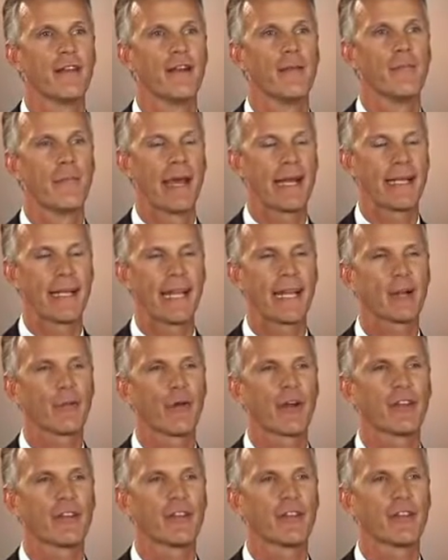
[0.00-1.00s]
magnetic
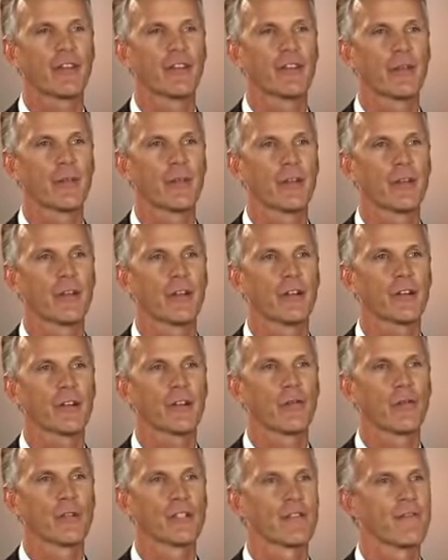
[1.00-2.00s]
resonance
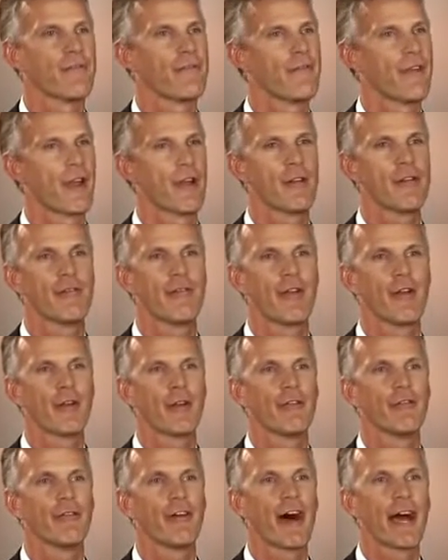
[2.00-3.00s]
stimulation was a very,
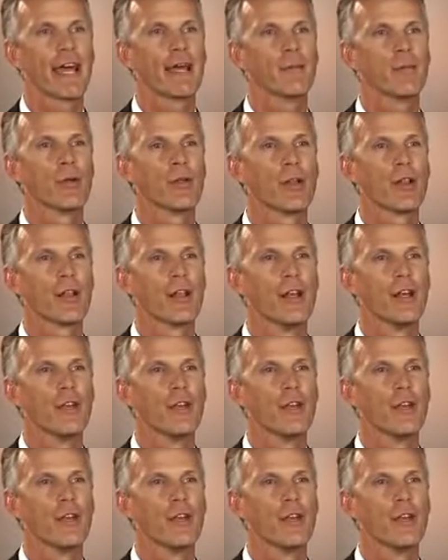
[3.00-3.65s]
very viable